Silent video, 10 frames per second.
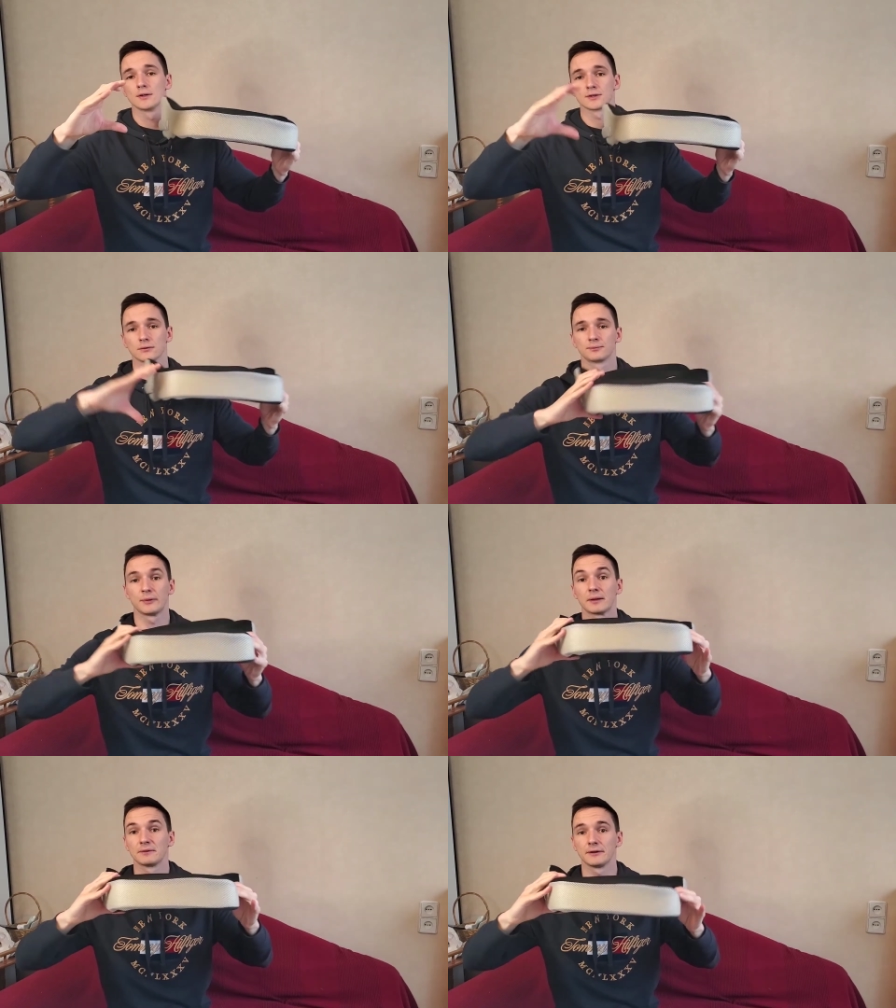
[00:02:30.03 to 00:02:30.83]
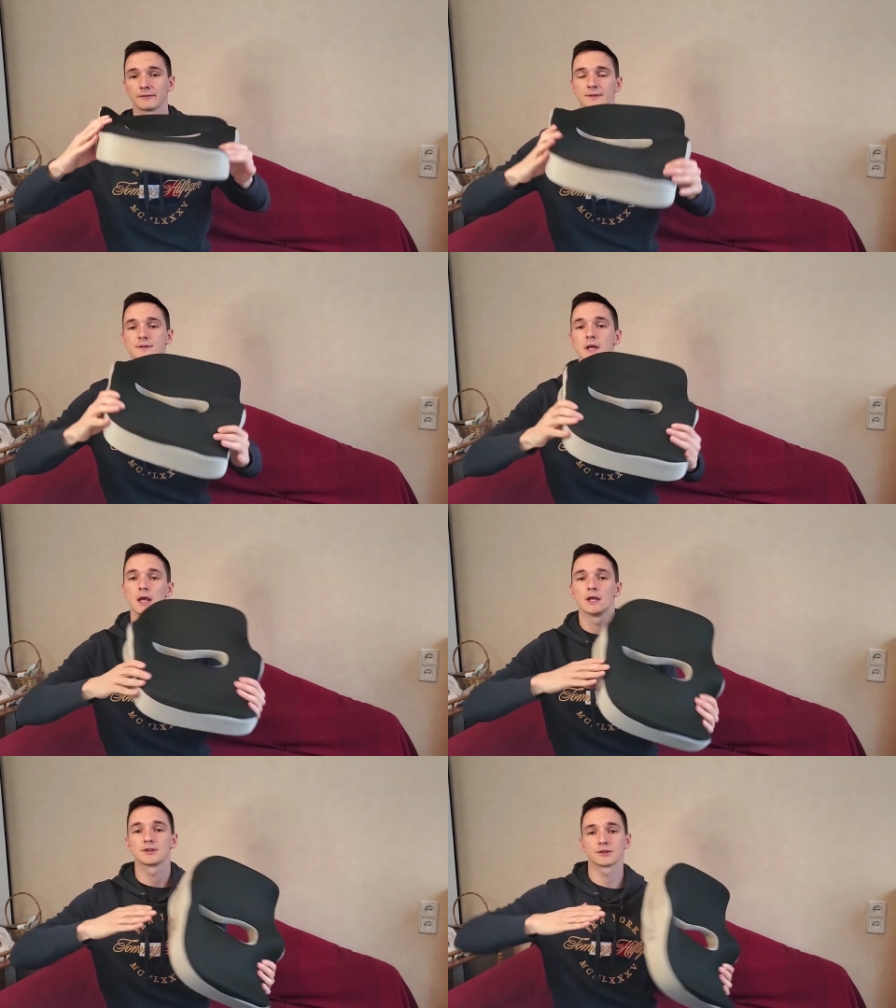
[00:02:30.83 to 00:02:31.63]
So big difference.
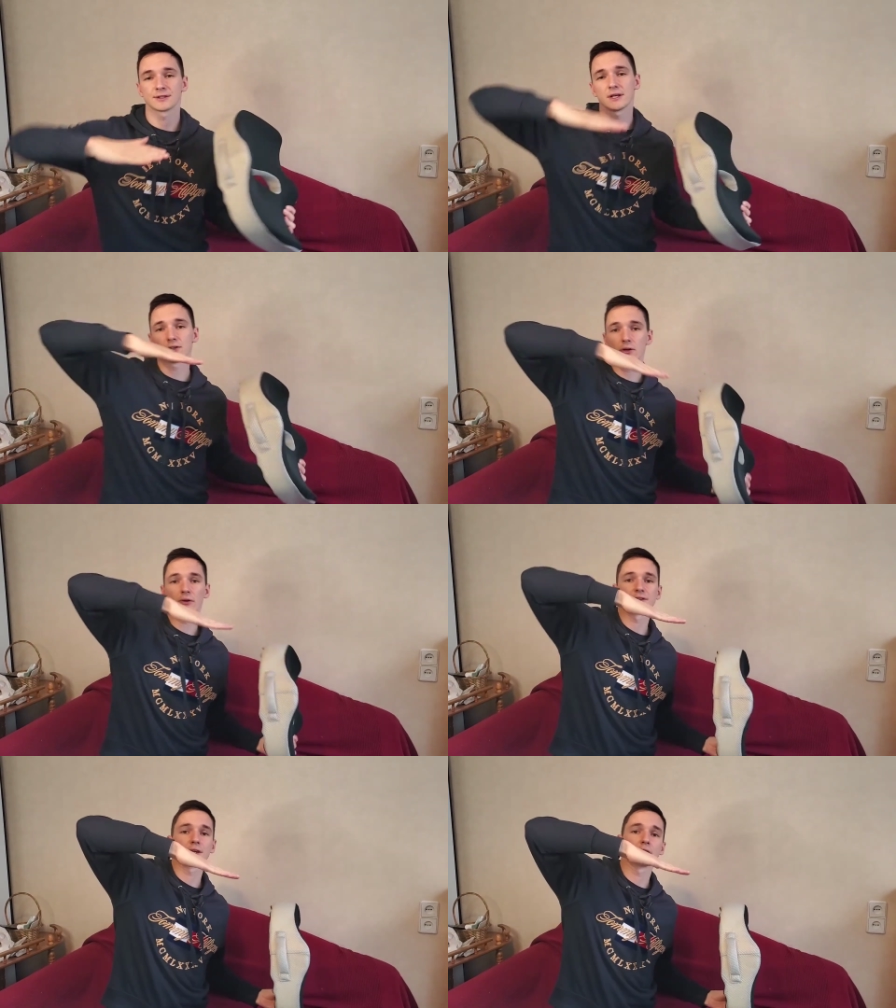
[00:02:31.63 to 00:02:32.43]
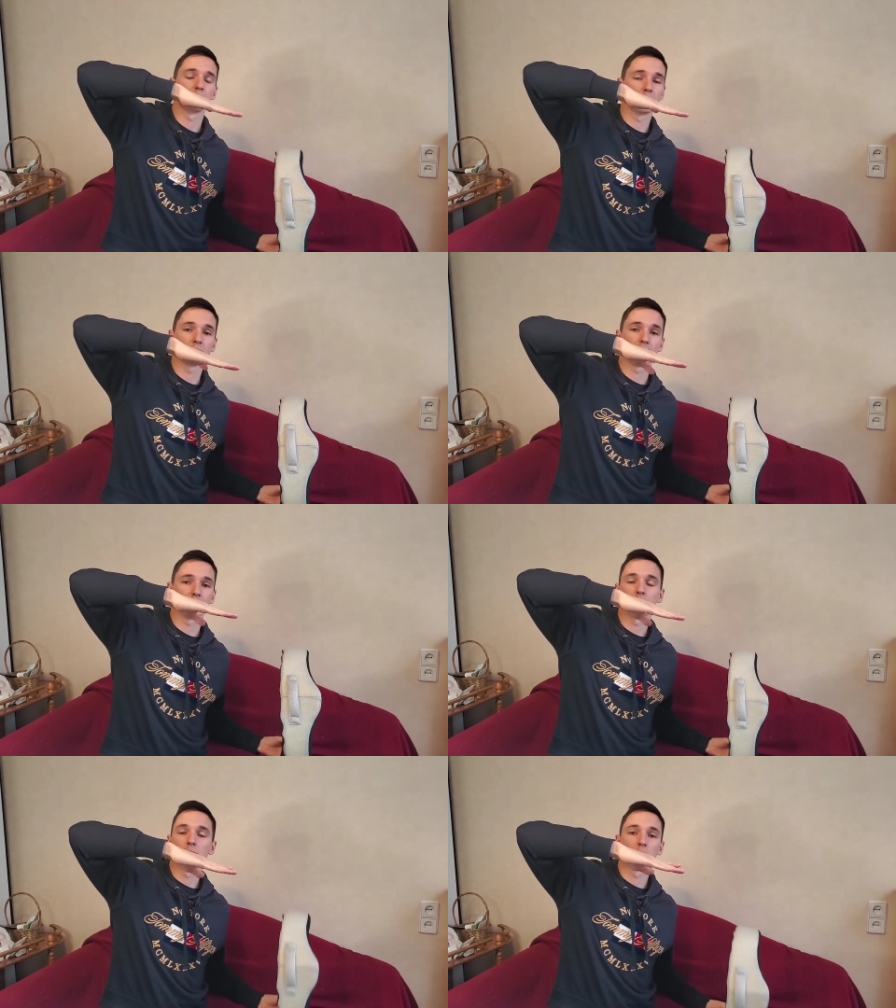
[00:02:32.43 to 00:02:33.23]
So essentially you're sitting a bit of
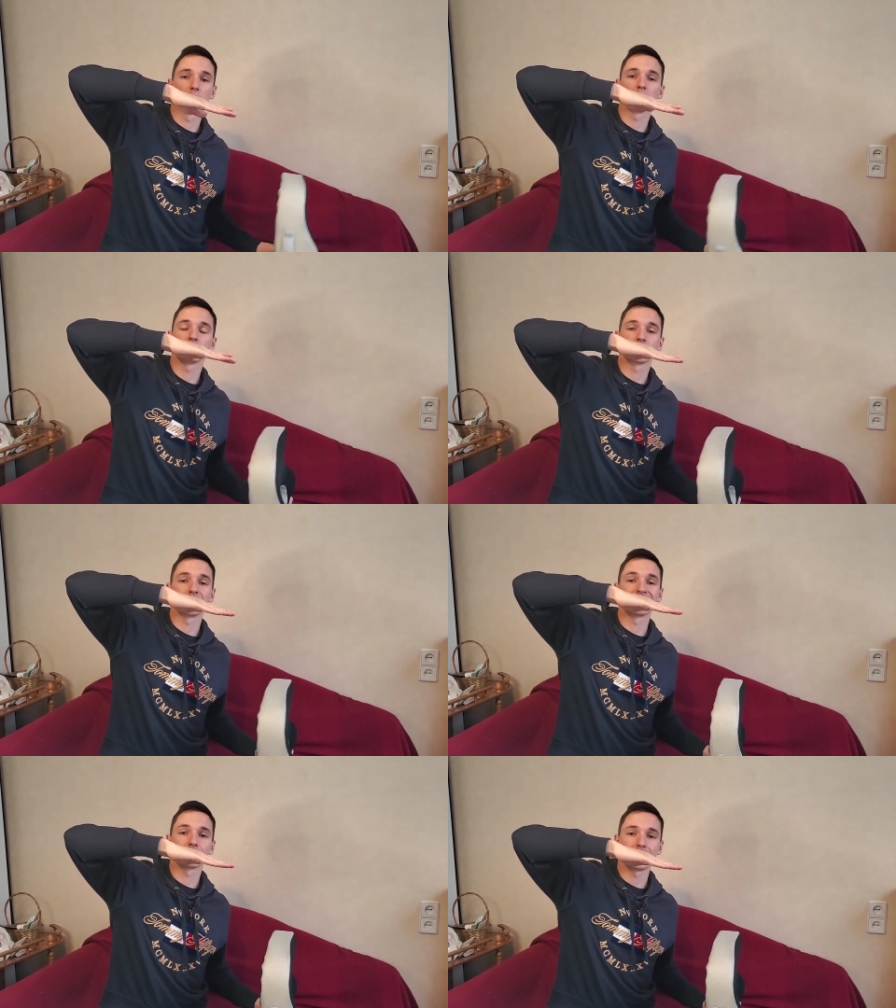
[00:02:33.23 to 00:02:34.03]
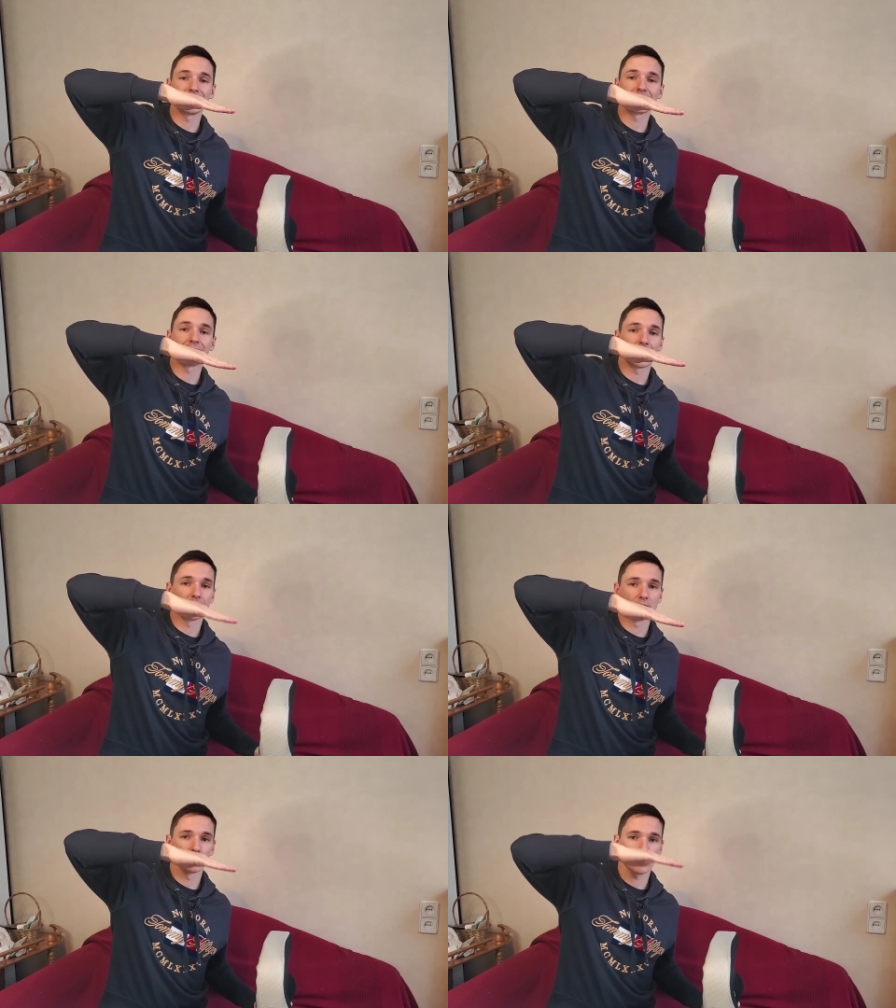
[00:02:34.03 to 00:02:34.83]
a, a bit of an
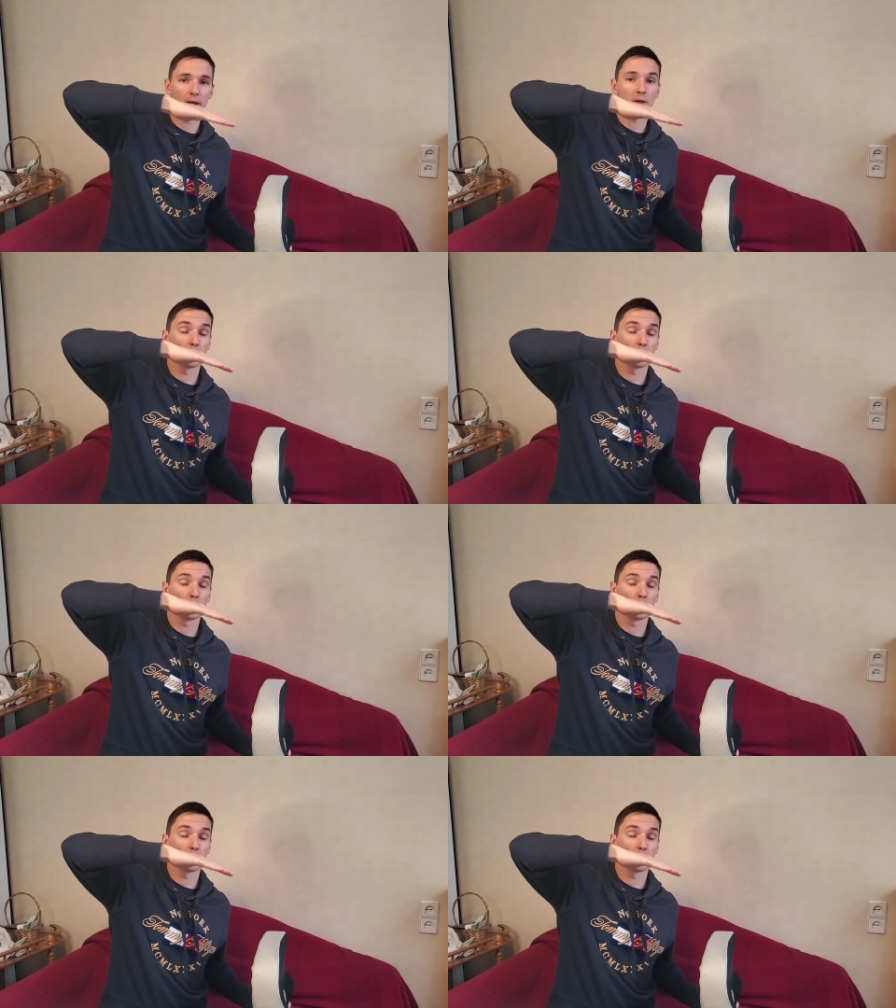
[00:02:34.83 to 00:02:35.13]
incline, okay?